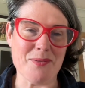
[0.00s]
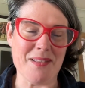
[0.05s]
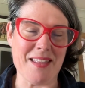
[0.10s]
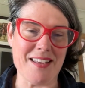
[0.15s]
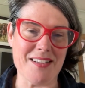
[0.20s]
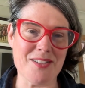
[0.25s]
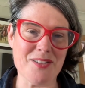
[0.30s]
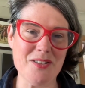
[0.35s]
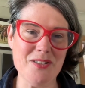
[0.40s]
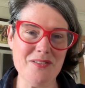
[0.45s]
with
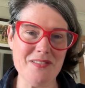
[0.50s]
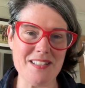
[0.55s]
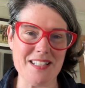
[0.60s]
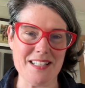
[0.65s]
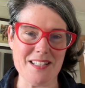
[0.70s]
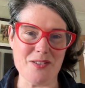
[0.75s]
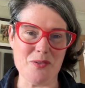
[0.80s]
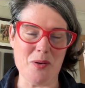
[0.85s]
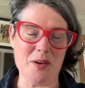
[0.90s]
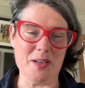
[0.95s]
their
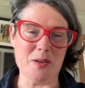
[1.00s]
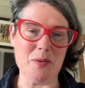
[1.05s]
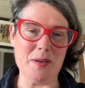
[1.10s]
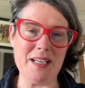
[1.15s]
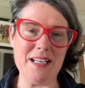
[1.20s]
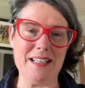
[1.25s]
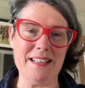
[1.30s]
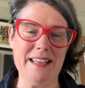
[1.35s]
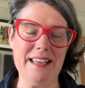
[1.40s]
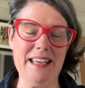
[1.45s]
services quite
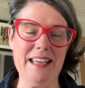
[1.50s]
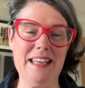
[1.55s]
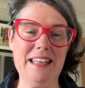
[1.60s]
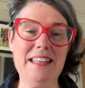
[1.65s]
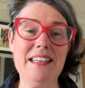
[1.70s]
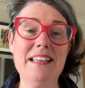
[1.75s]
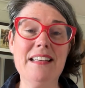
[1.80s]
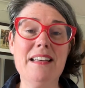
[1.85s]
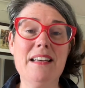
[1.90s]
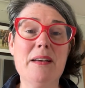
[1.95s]

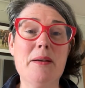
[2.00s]
quickly,